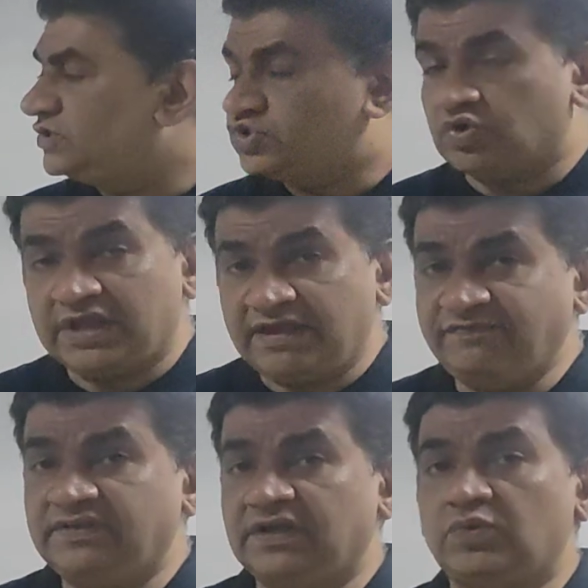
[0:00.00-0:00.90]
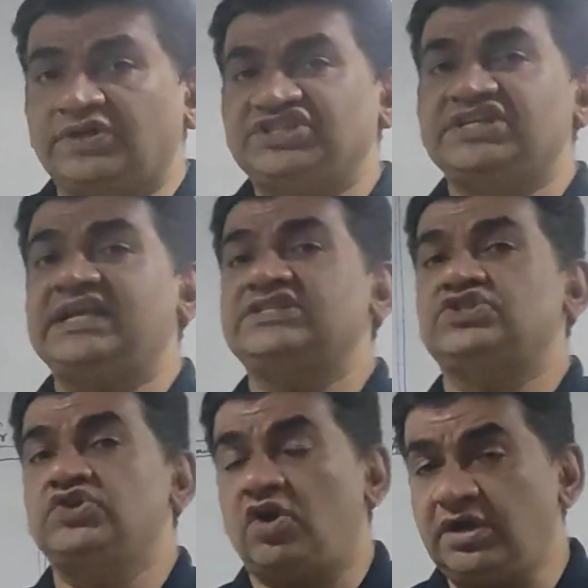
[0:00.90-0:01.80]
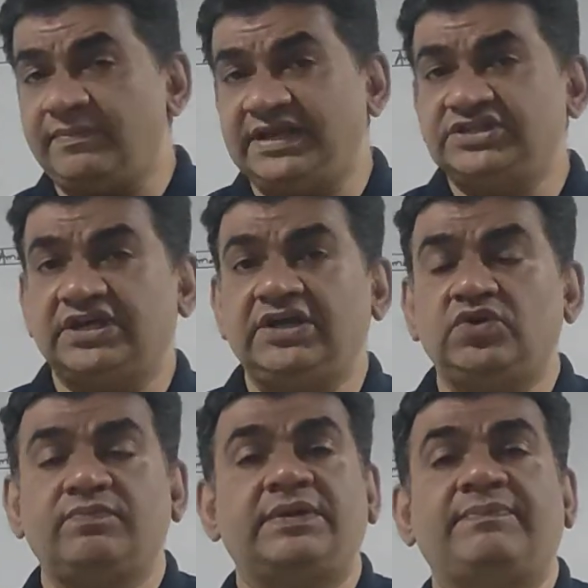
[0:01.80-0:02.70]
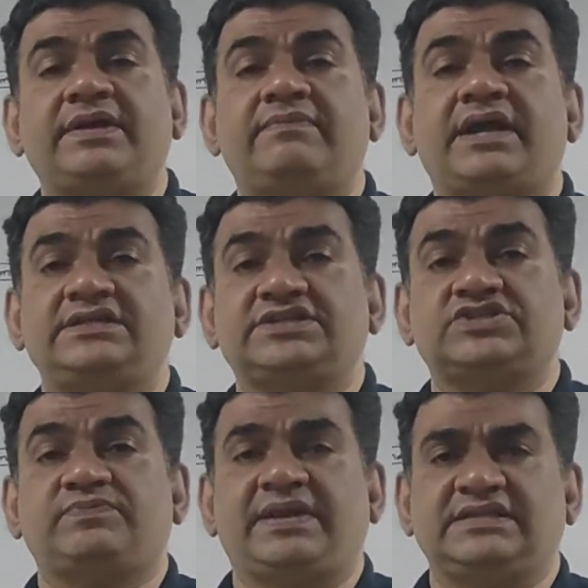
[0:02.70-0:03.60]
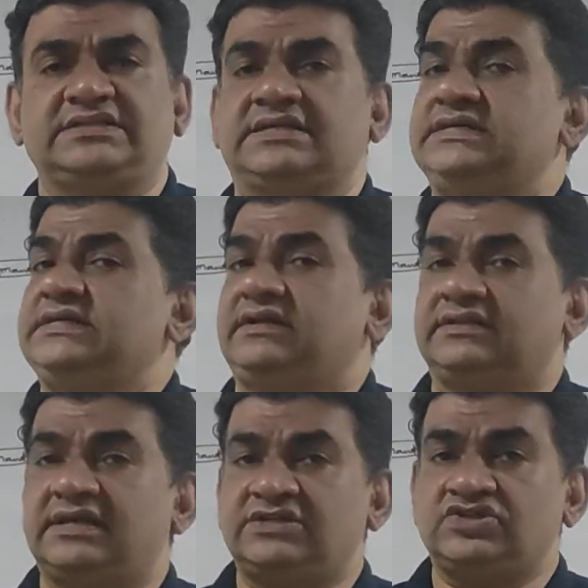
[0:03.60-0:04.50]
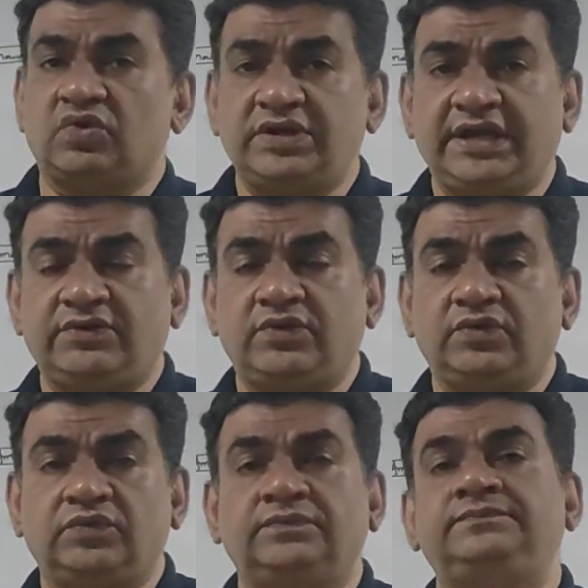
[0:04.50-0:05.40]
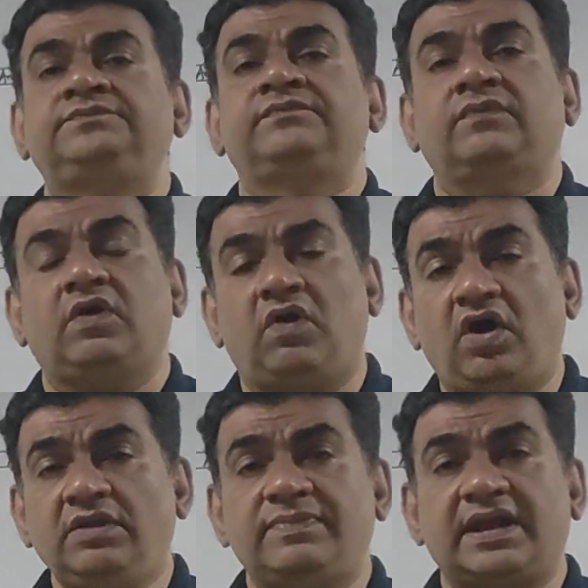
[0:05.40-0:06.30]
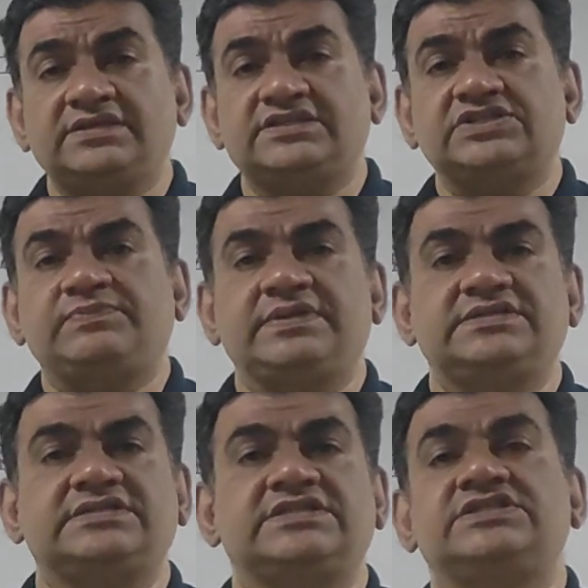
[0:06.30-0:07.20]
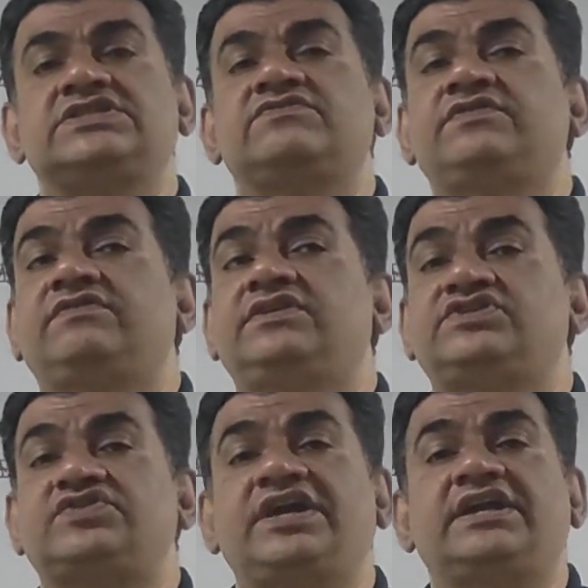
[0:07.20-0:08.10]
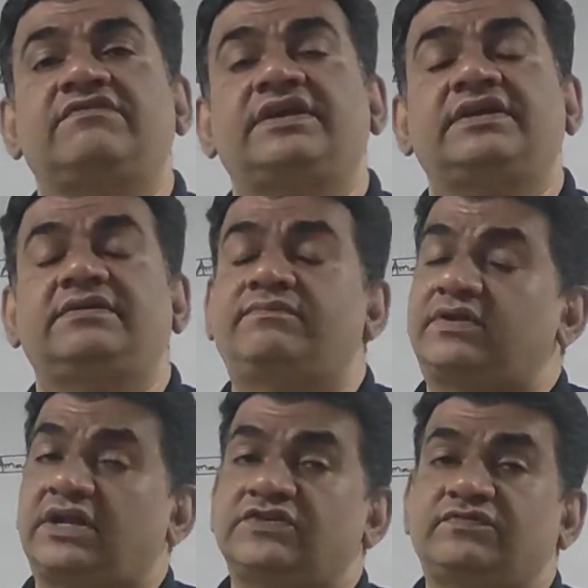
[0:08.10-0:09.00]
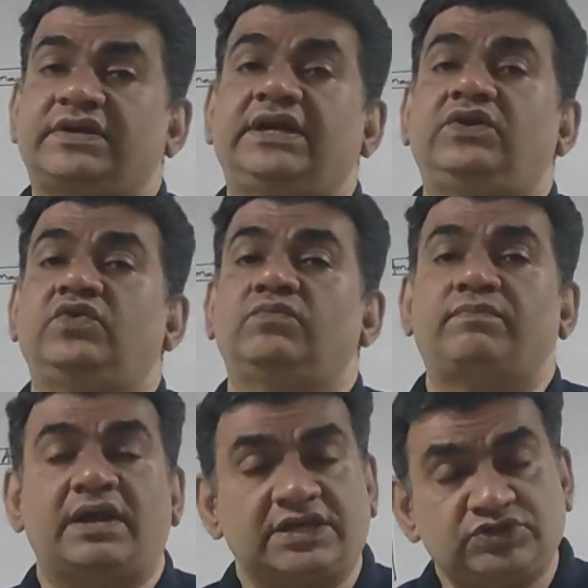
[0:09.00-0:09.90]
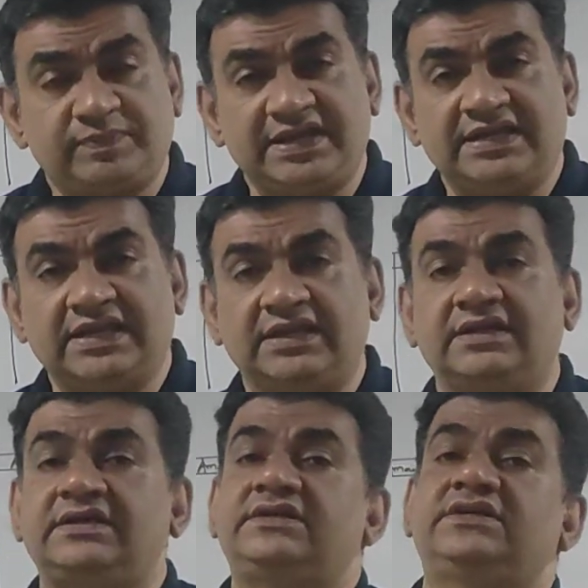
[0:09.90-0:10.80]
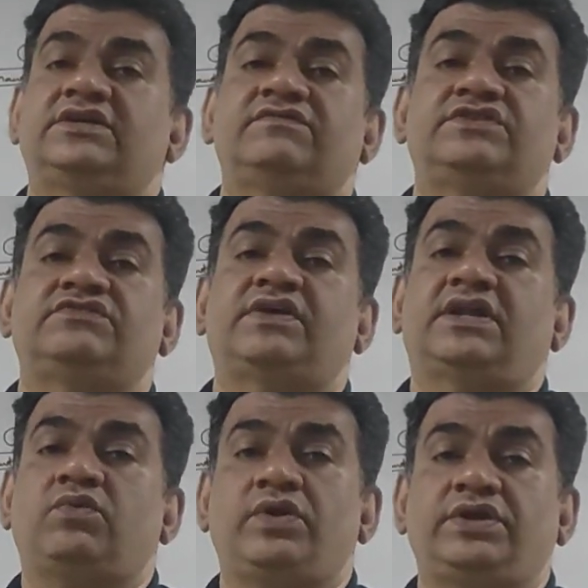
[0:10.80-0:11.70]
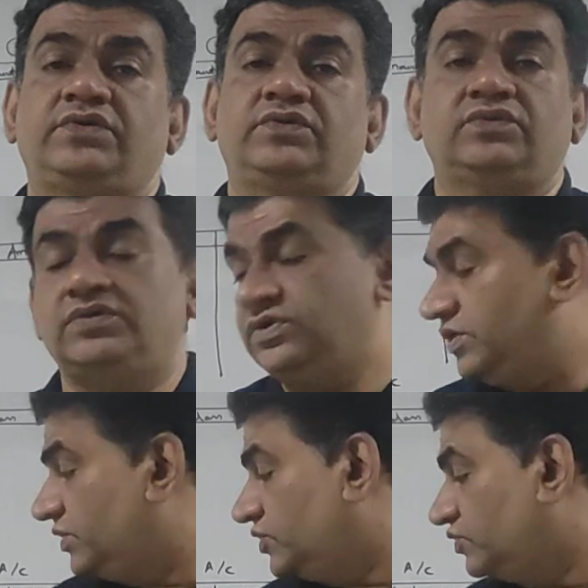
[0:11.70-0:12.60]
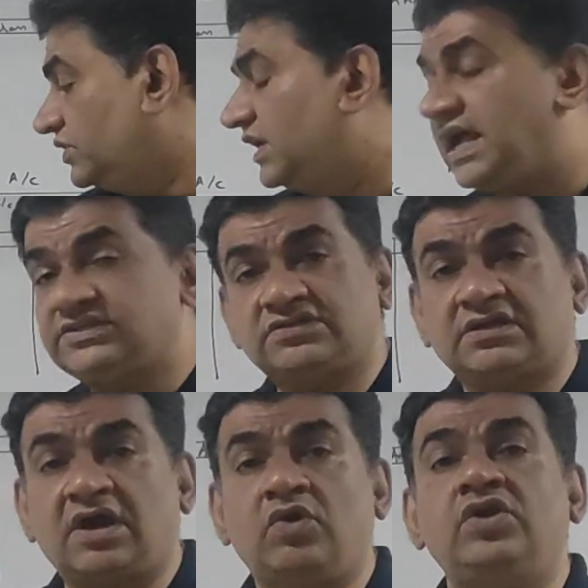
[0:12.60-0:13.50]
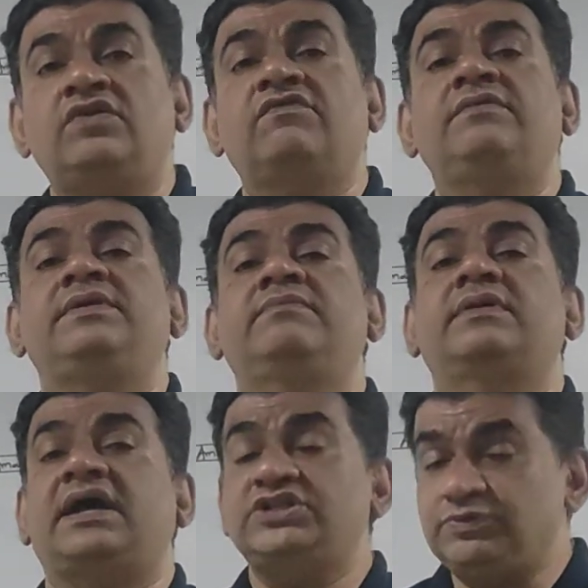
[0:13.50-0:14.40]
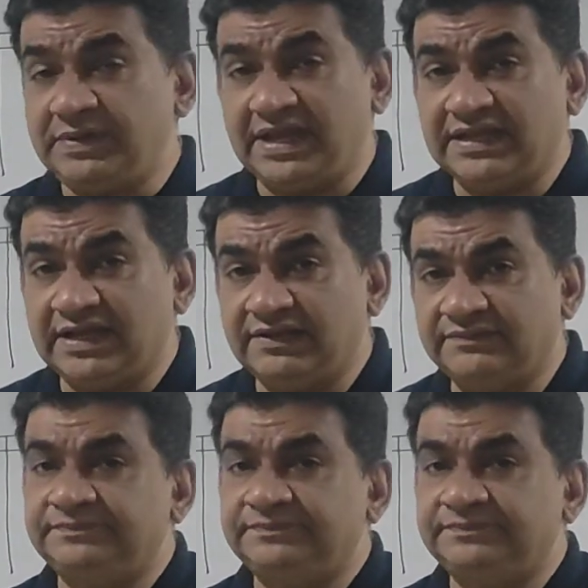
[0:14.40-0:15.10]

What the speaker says: So if the question has not mentioned to prepare branch expense, there is no need to do. All branch expenses, we will straight away transfer it to branch P&L, which we are going to do. So the last account will be branch P&L,